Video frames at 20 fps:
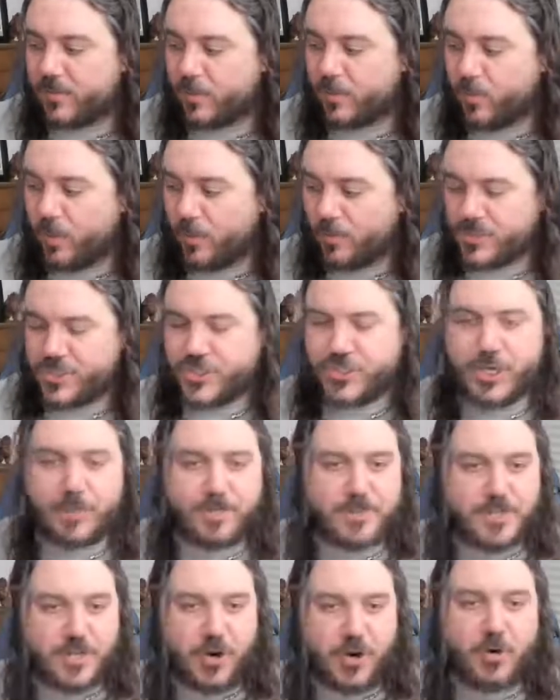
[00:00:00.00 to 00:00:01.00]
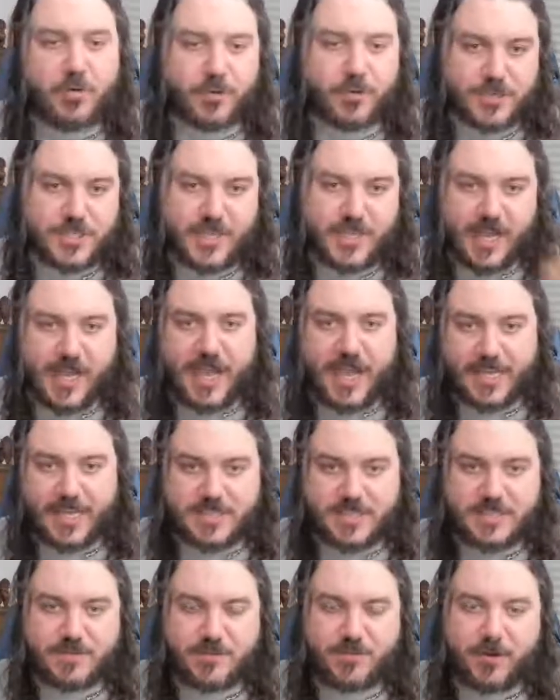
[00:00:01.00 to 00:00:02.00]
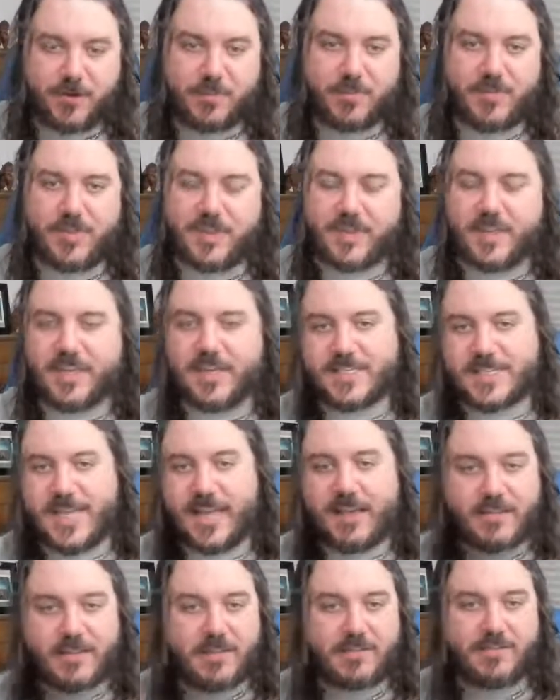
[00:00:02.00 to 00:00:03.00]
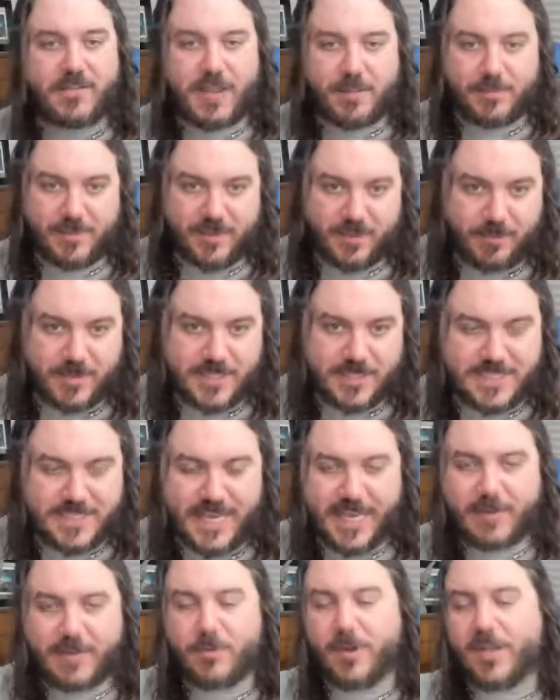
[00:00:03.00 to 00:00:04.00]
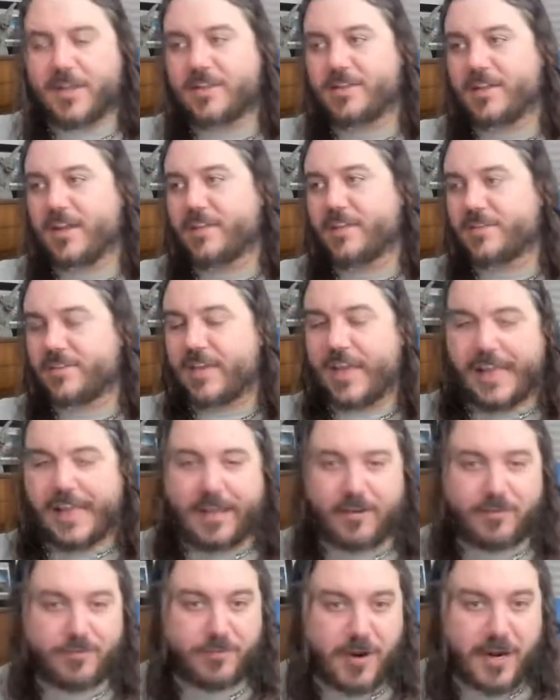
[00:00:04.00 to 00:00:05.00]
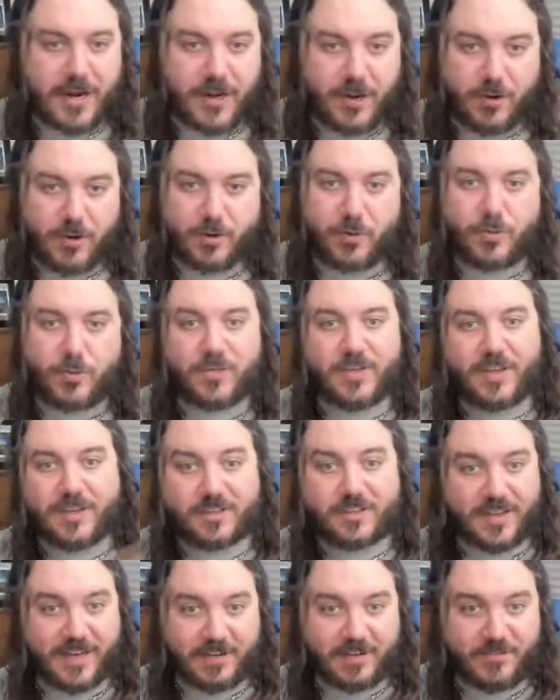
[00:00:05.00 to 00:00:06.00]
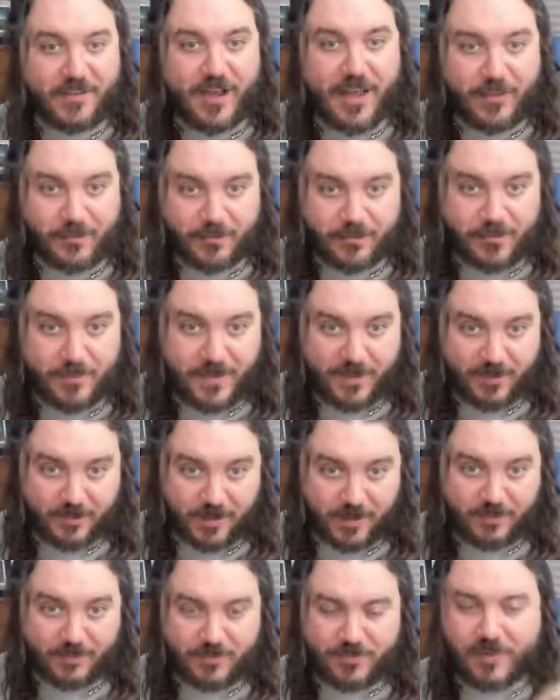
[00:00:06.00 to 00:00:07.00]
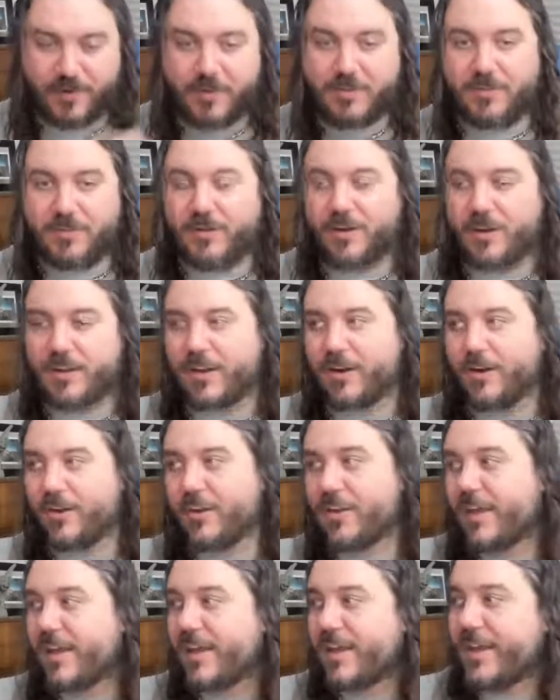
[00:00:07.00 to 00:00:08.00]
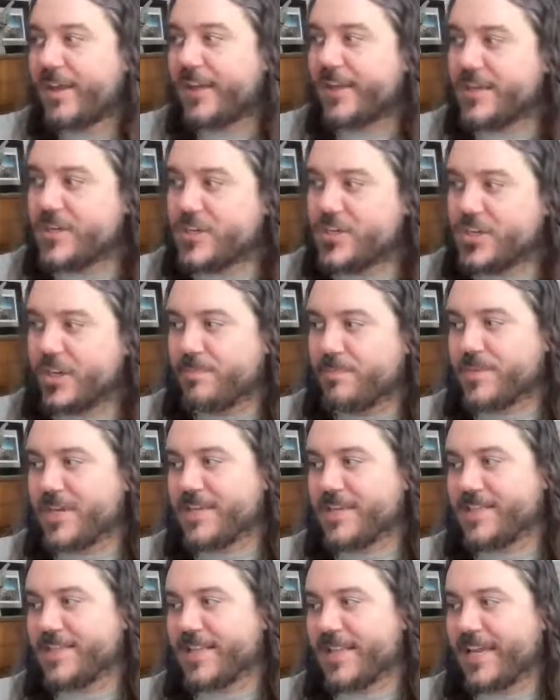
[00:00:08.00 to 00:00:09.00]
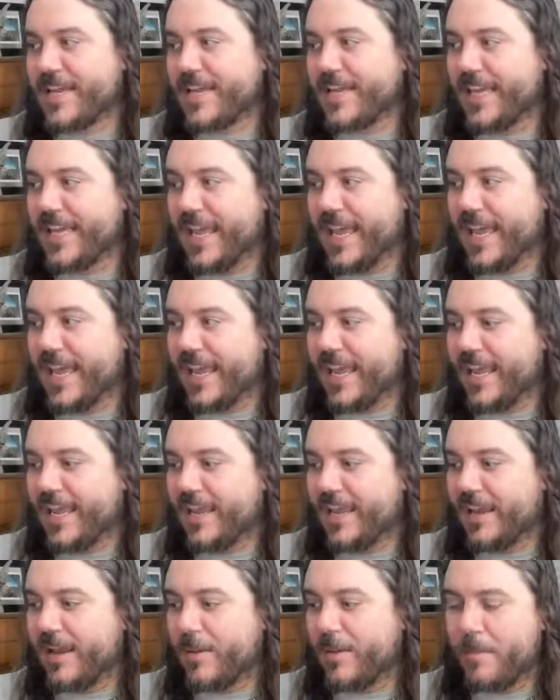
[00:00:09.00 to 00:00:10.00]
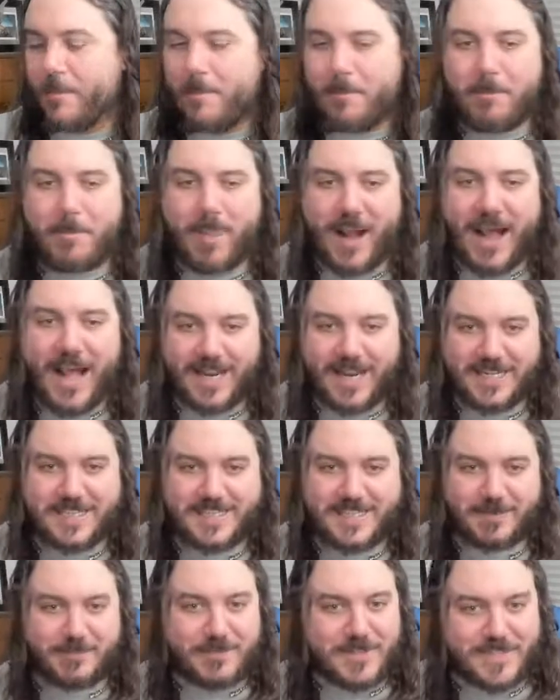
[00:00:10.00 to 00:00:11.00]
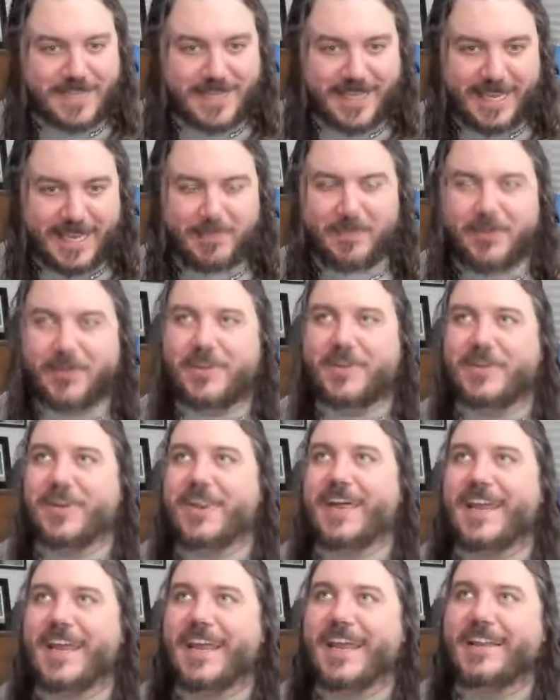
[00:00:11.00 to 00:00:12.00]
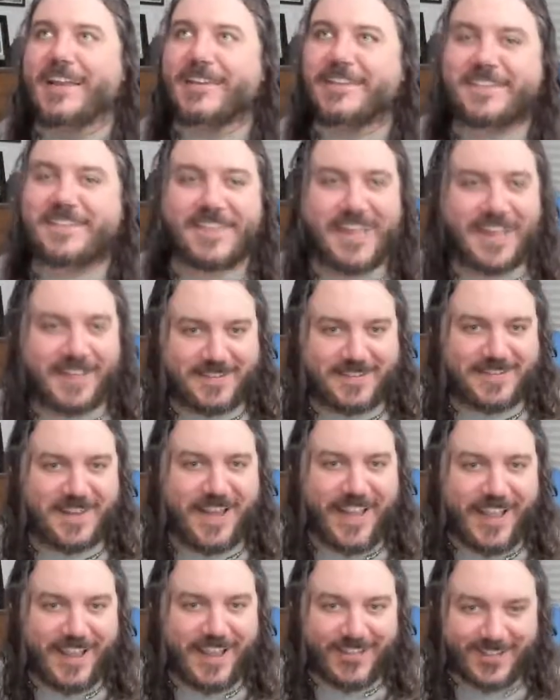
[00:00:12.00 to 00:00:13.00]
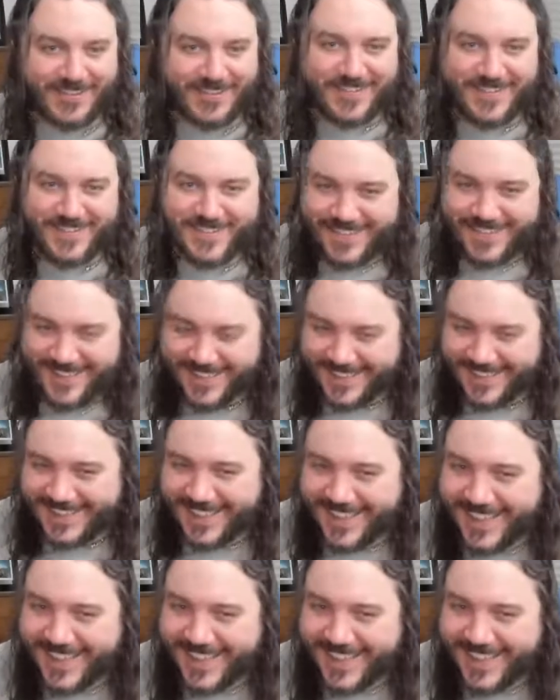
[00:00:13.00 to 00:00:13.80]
what was shipped over to us from the Italian family that we stayed with, this guy Alfredo, who was like a second father to me when I was very, very little. He shipped us like a box that was labeled like textiles. And